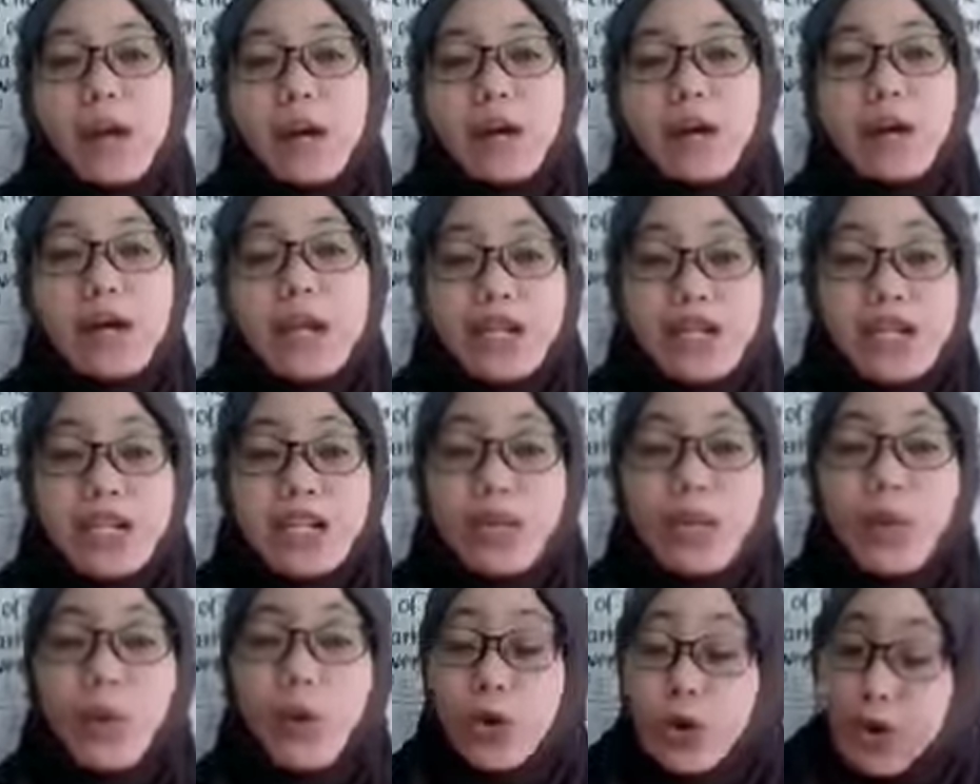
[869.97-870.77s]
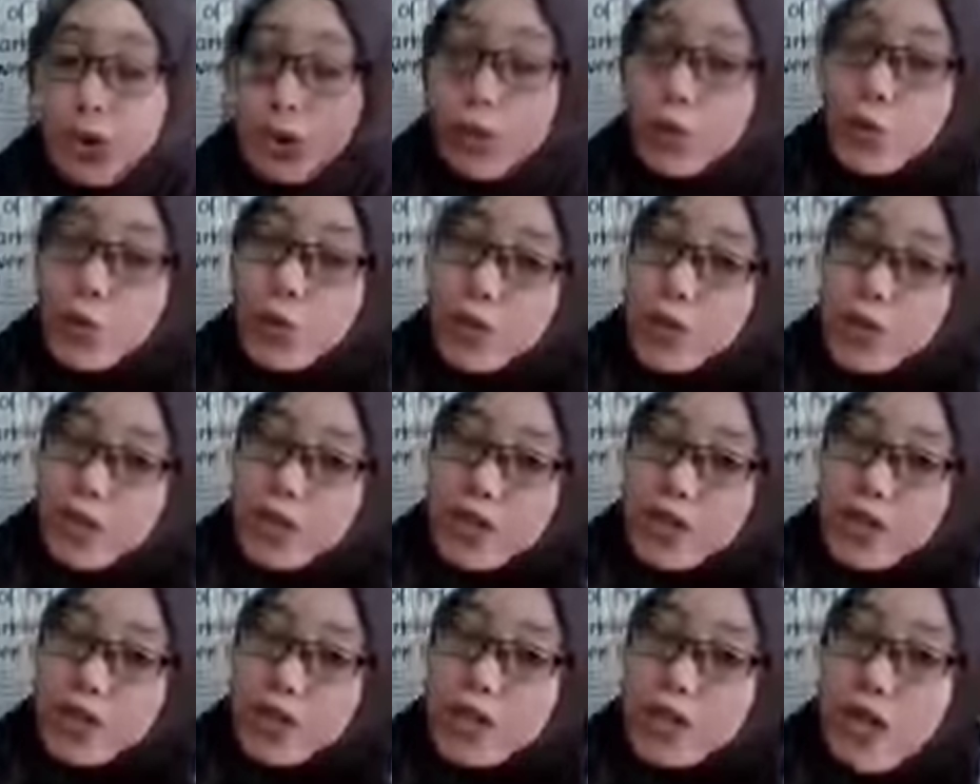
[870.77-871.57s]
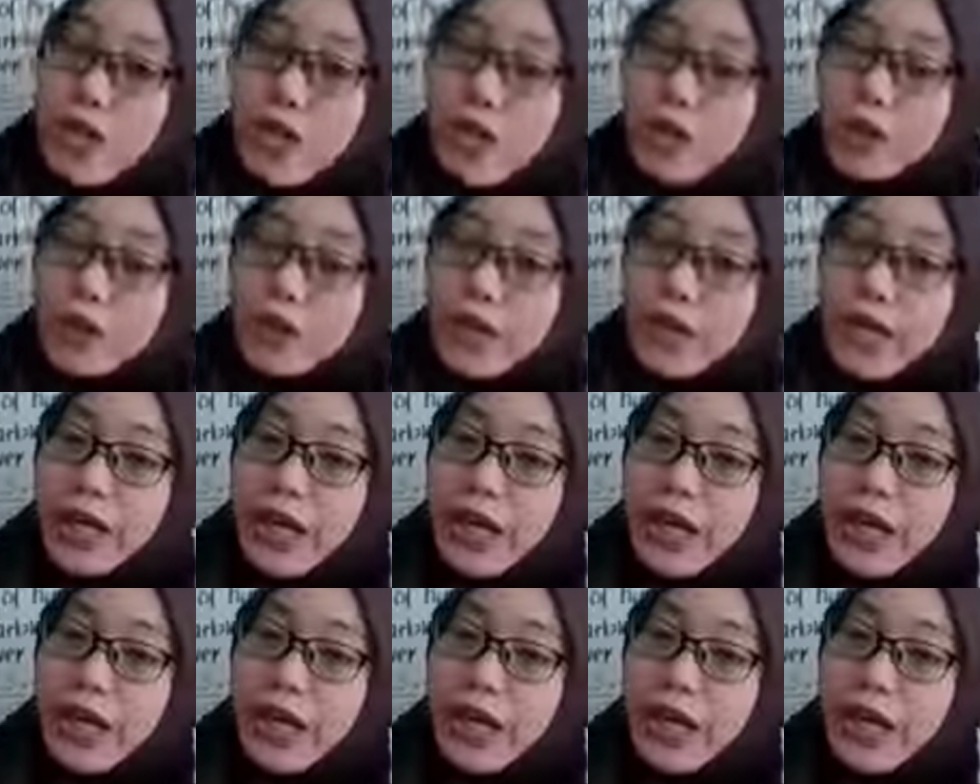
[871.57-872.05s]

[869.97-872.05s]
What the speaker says: I will actually go through with your child.